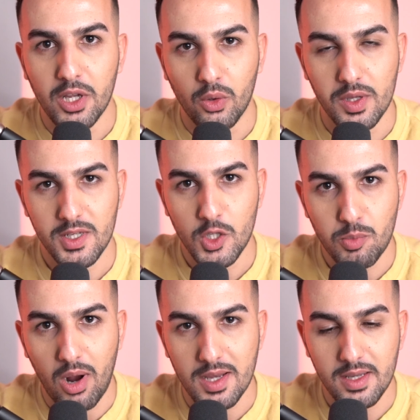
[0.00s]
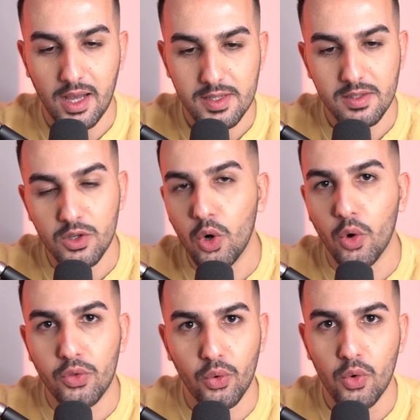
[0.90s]
They know the sales process, you
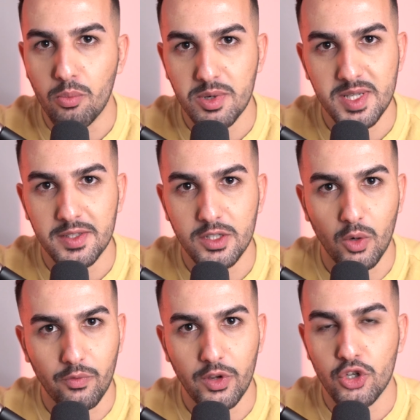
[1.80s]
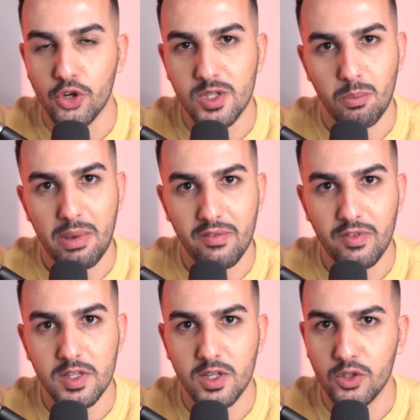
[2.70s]
go through presenting your features and
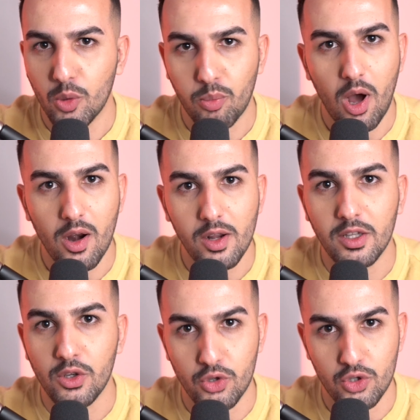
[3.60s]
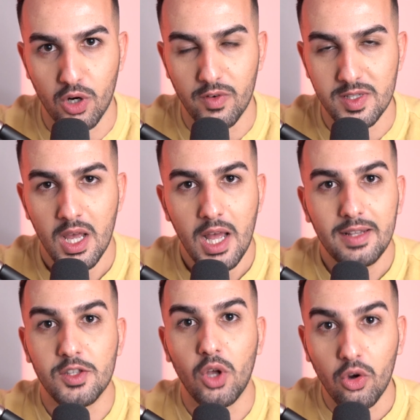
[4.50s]
benefits and your product and your service.
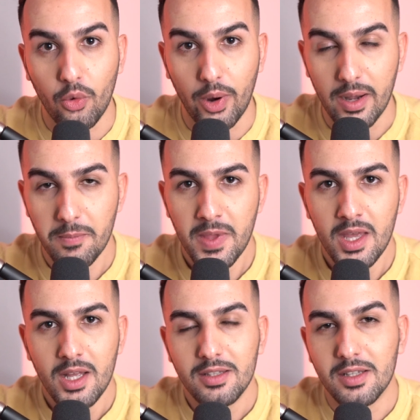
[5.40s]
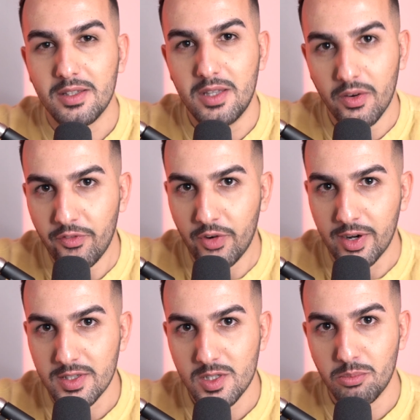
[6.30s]
That's all great. The
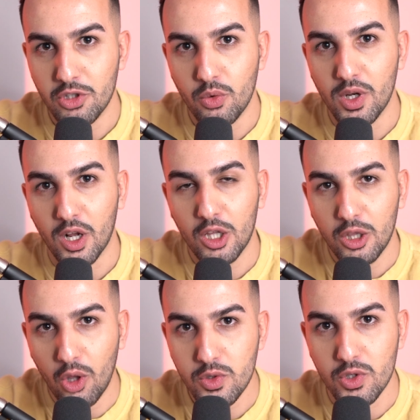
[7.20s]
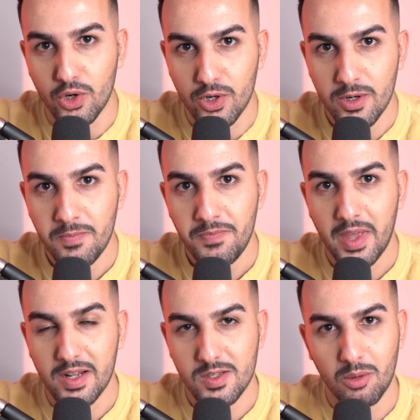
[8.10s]
difference between a closer
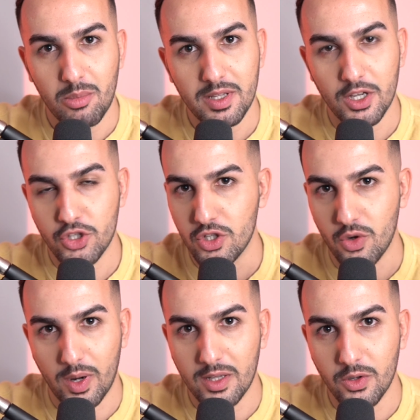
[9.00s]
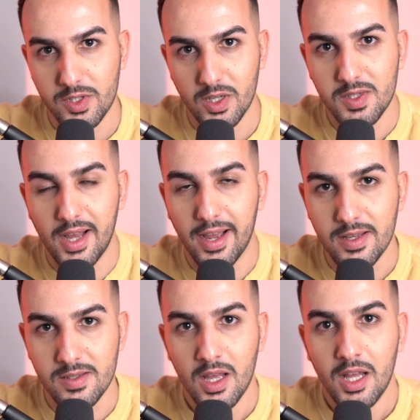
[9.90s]
and somebody that's just a regular sales guy
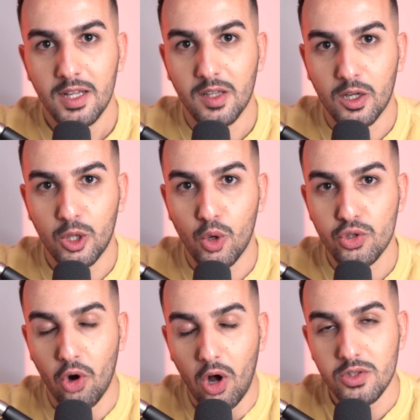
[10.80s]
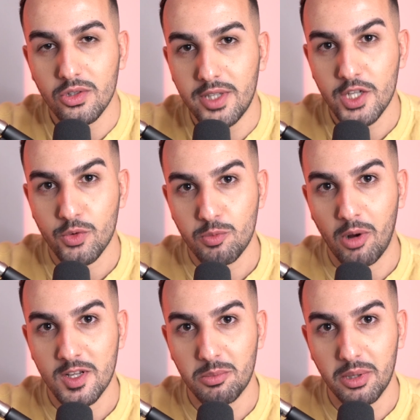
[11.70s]
is the closer also takes
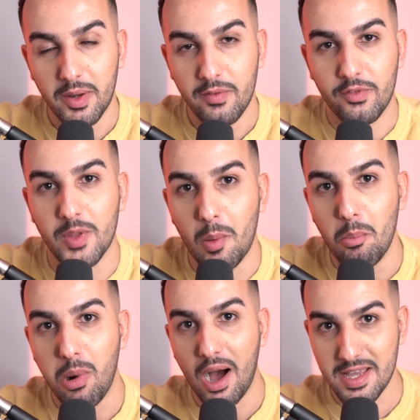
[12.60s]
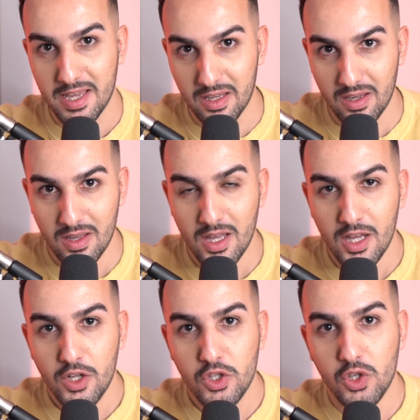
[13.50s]
responsibility for the buying.
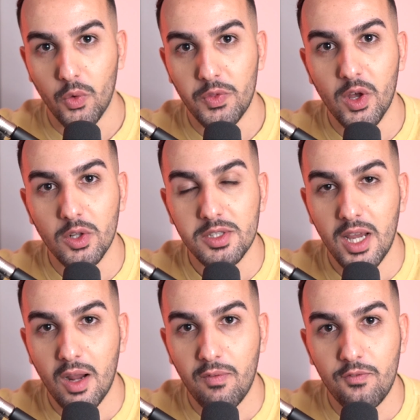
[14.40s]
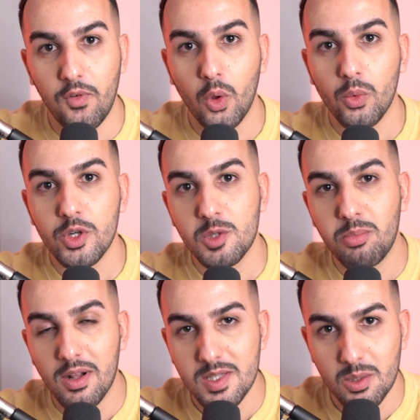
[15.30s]
So they'll take full
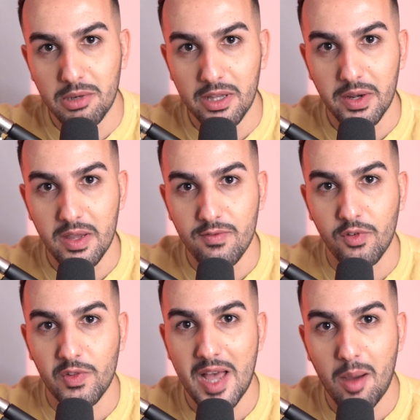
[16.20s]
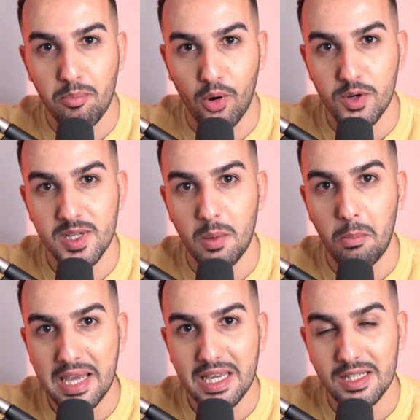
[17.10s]
responsibility for that person
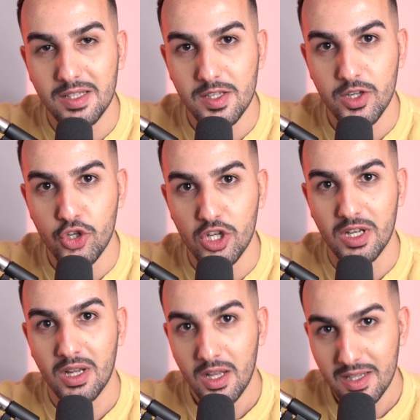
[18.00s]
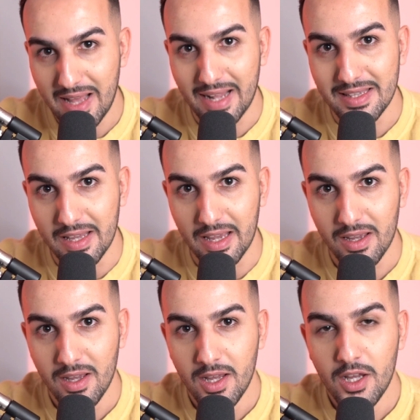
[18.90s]
making a decision that
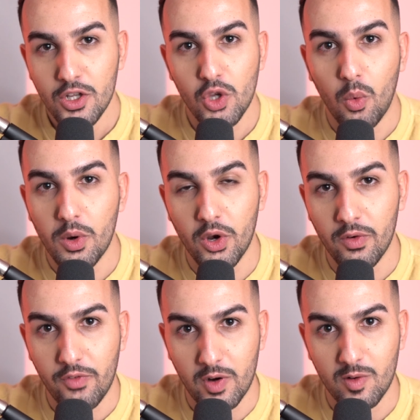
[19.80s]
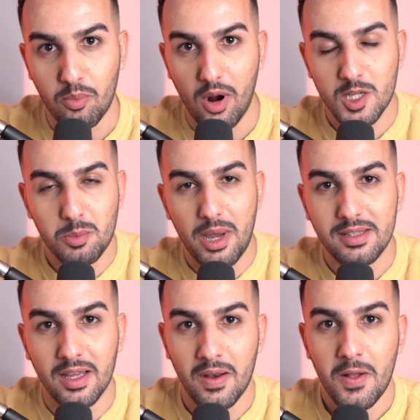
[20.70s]
day. So when you're in front of a
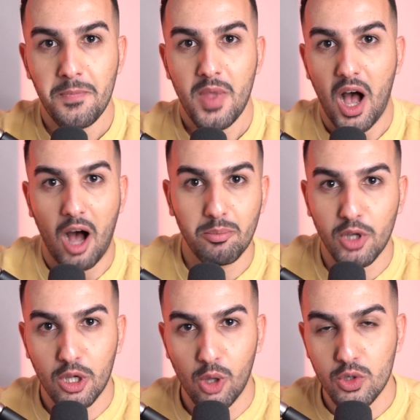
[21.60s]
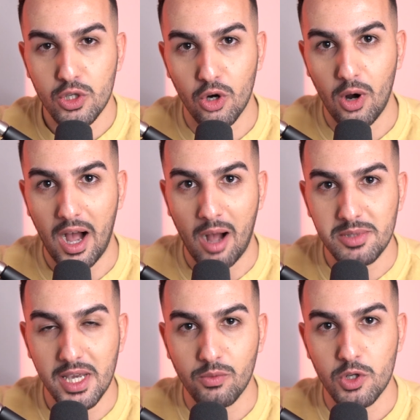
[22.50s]
prospect and I'm the closer. I'm
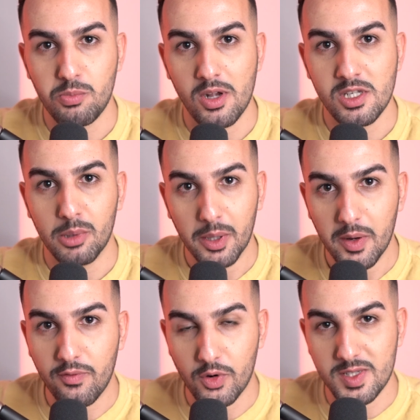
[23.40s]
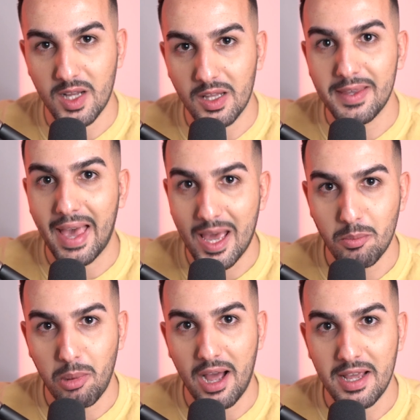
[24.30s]
taking responsibility for selling
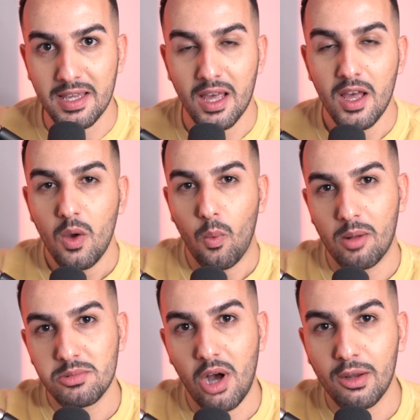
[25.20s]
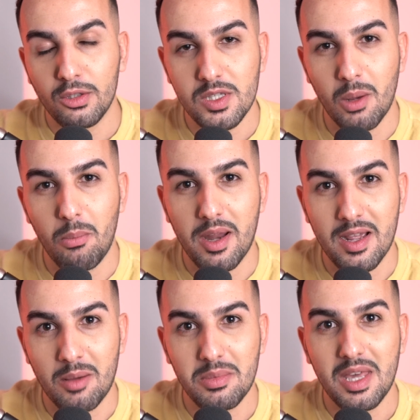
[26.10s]
and buying. When I'm talking to somebody
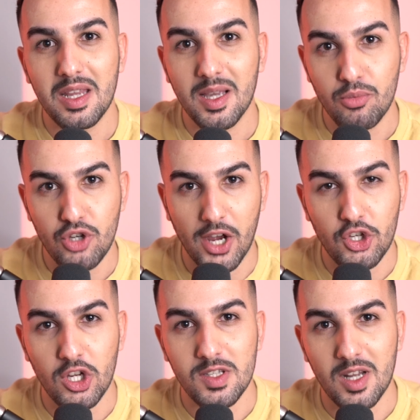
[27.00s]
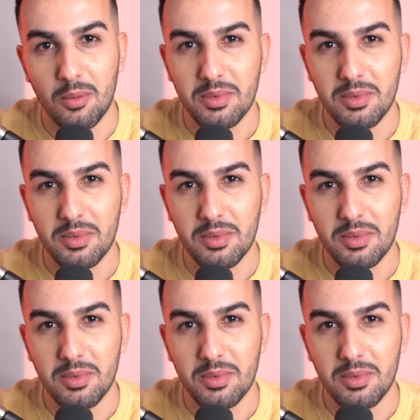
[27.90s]
and I'm getting objections and